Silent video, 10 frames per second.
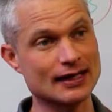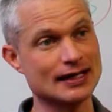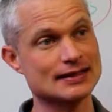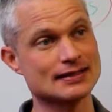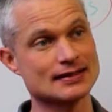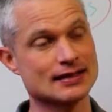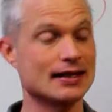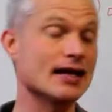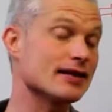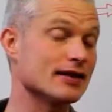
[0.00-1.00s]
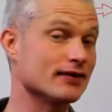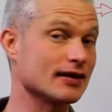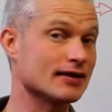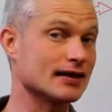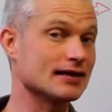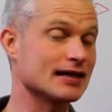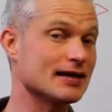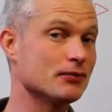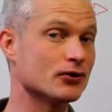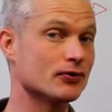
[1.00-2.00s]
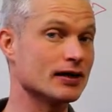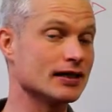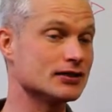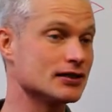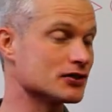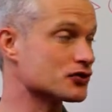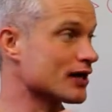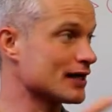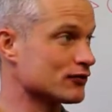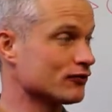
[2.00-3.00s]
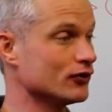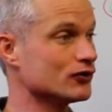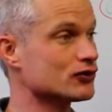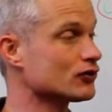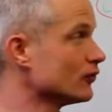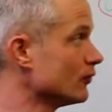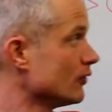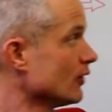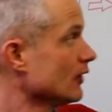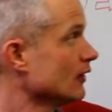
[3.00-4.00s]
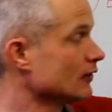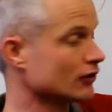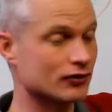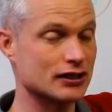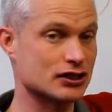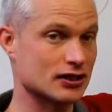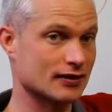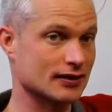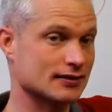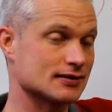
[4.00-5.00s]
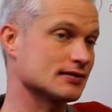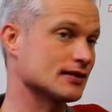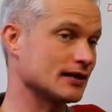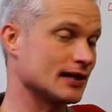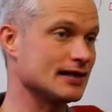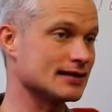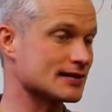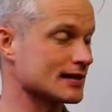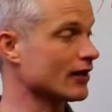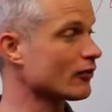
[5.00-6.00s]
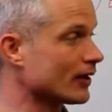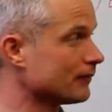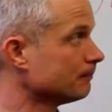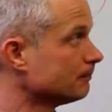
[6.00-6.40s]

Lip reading: eats another living thing, the chemical energy is transferred to the creature that eats the other one.